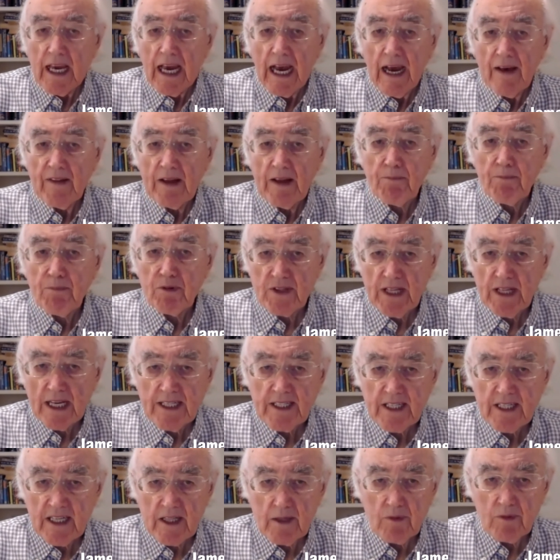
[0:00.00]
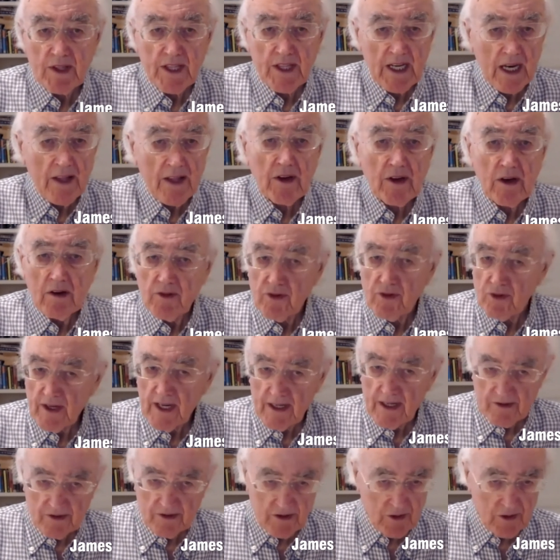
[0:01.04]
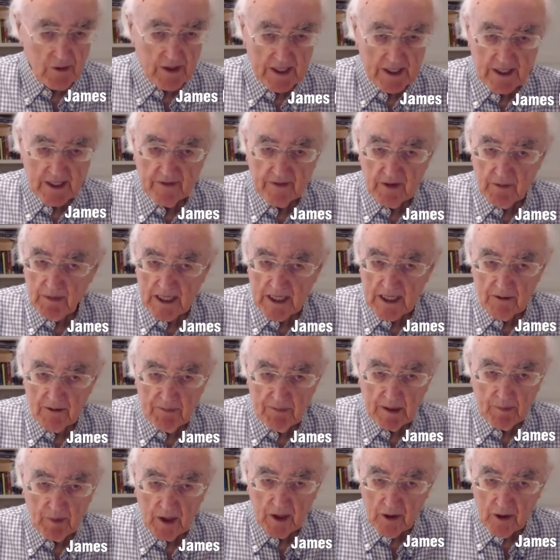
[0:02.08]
And then put that together with the other three hundred twenty-seven million people